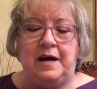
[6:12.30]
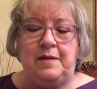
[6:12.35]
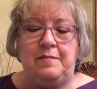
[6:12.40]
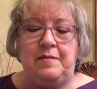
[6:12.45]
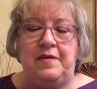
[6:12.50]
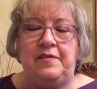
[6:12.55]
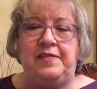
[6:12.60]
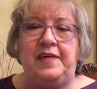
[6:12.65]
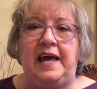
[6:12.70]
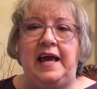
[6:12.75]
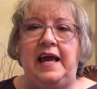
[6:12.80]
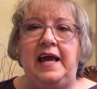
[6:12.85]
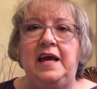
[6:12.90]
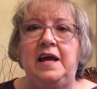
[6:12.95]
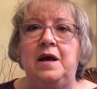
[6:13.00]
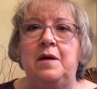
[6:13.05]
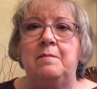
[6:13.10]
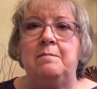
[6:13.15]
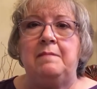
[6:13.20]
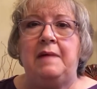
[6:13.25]

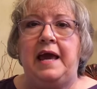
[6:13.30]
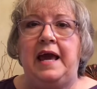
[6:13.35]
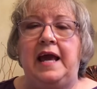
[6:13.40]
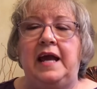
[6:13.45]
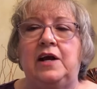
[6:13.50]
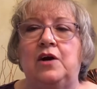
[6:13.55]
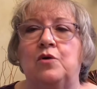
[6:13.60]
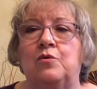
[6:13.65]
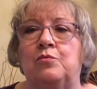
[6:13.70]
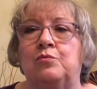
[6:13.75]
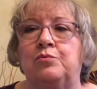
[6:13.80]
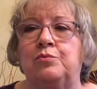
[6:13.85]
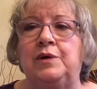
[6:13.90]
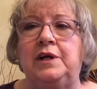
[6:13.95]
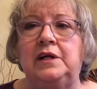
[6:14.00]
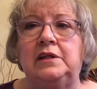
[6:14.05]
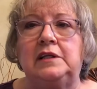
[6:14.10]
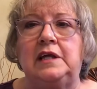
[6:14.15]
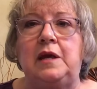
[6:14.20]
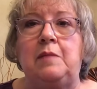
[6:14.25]
they make
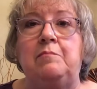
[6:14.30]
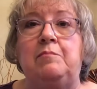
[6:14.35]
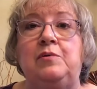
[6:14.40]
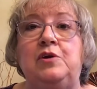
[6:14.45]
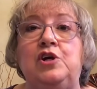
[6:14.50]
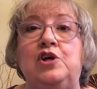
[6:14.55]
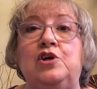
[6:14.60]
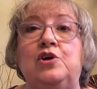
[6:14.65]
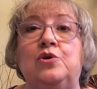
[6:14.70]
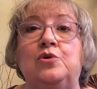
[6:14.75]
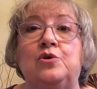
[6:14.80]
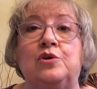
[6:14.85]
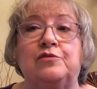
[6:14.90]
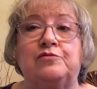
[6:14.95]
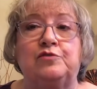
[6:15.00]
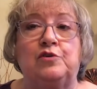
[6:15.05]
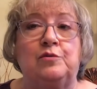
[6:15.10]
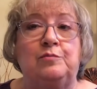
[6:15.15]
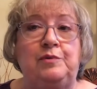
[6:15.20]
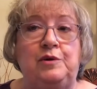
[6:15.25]
really
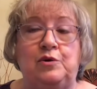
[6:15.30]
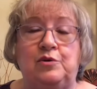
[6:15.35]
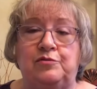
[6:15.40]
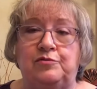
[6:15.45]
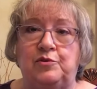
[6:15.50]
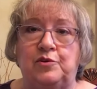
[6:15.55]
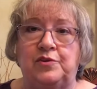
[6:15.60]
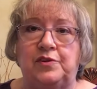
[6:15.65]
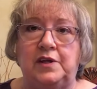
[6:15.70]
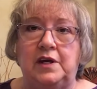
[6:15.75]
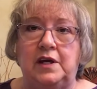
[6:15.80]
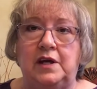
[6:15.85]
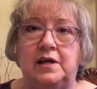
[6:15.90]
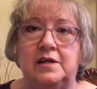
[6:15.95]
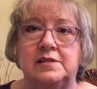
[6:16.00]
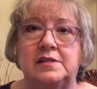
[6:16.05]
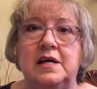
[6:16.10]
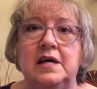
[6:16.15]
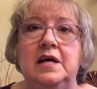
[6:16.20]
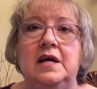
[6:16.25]
beautiful, beautiful things.
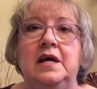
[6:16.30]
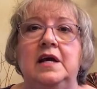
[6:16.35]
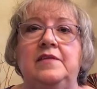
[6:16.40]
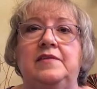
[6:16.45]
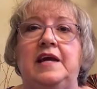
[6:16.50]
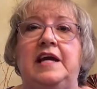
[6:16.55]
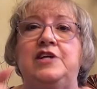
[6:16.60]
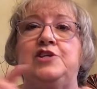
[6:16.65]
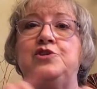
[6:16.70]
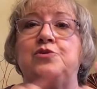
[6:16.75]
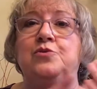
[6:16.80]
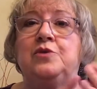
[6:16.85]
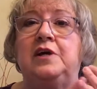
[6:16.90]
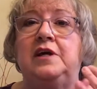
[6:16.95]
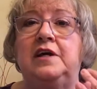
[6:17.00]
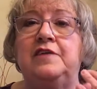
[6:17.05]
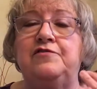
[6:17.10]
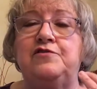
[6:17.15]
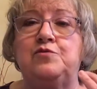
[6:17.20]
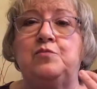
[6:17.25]
They do
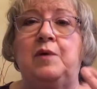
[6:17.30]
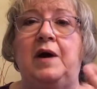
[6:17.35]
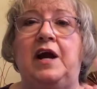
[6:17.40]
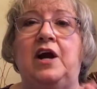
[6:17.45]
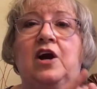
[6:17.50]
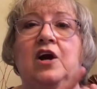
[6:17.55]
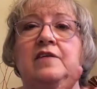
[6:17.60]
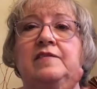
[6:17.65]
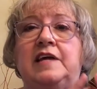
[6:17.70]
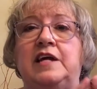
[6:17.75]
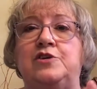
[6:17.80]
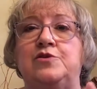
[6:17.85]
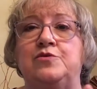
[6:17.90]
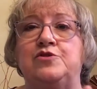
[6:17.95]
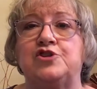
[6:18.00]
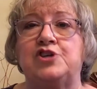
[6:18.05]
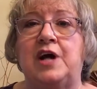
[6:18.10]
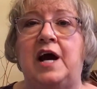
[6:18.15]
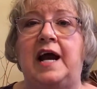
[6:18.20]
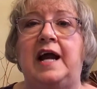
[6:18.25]
giftware, they do
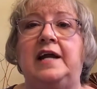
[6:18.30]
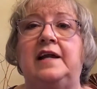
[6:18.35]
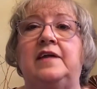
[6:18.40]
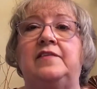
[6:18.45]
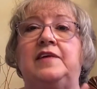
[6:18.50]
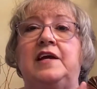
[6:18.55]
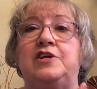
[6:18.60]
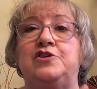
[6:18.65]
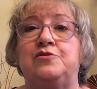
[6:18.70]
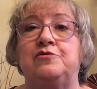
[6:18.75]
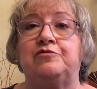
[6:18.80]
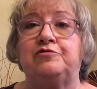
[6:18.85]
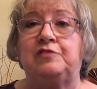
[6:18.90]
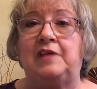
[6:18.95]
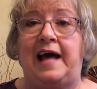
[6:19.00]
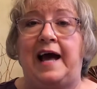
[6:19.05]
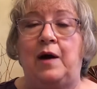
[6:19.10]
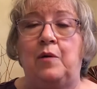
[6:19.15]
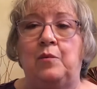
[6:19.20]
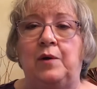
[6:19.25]
china, they do
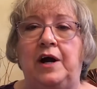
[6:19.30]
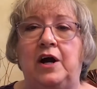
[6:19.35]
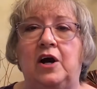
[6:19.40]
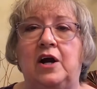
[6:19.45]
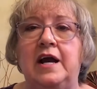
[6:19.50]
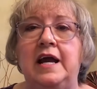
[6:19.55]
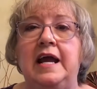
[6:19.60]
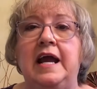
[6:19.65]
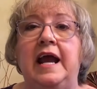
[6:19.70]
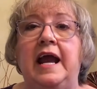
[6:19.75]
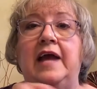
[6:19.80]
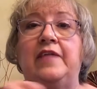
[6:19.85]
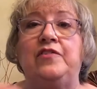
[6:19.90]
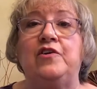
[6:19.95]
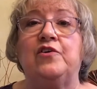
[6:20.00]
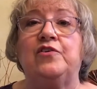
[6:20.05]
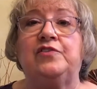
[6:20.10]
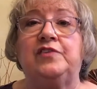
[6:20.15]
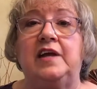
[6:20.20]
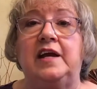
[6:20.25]
flatware, and their
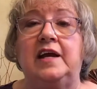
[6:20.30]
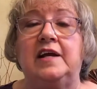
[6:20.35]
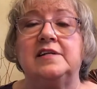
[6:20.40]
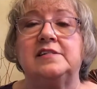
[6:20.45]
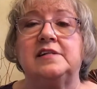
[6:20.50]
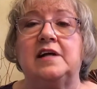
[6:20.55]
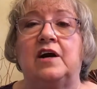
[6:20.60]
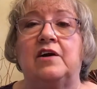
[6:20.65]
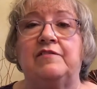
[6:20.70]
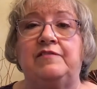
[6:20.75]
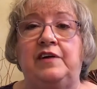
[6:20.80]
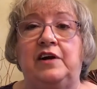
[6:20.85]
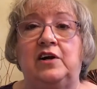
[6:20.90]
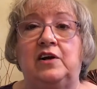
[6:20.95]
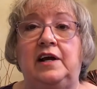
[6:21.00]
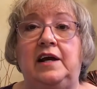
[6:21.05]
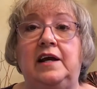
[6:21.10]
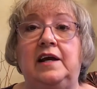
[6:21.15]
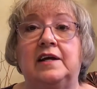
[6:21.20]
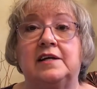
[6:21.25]
things are
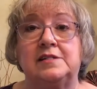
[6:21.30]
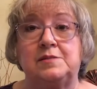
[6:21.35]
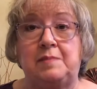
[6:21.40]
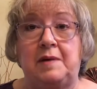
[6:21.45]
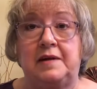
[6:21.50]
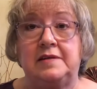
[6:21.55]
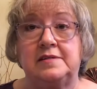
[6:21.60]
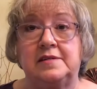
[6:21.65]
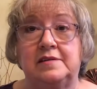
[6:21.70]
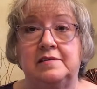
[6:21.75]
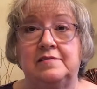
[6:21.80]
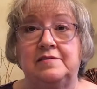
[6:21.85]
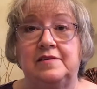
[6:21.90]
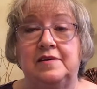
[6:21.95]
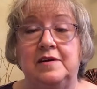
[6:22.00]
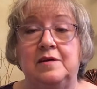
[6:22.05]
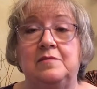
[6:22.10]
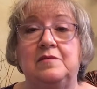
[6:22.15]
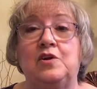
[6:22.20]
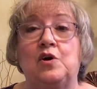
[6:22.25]
very expensive.
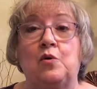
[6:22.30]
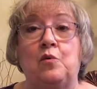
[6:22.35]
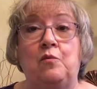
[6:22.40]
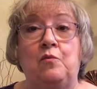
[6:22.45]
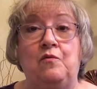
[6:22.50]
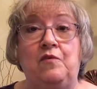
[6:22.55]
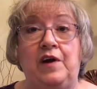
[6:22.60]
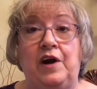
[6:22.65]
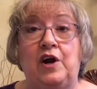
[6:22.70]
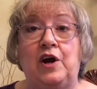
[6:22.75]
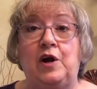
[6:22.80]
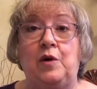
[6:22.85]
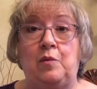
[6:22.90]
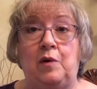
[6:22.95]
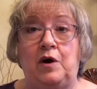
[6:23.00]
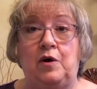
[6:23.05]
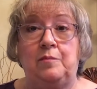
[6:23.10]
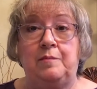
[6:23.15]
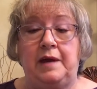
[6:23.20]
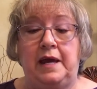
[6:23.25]
They're very
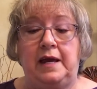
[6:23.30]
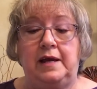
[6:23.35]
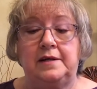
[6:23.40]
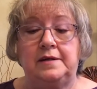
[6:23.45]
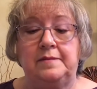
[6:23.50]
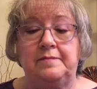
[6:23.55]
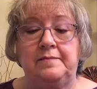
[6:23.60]
well made.